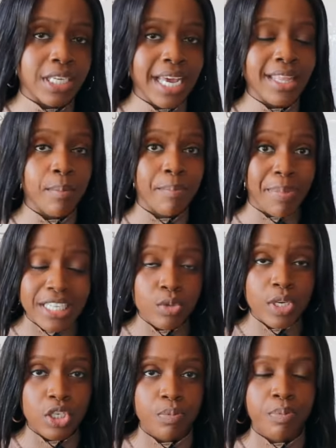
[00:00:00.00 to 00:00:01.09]
okay, the best
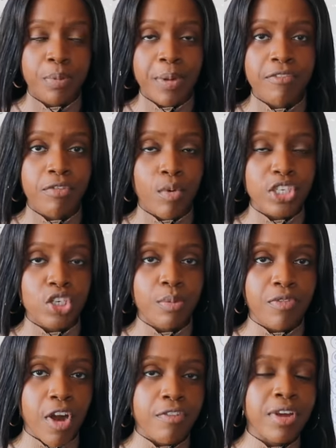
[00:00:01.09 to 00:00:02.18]
way to prepare for question
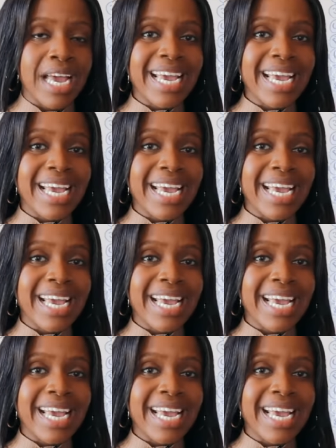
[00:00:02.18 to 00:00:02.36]
number five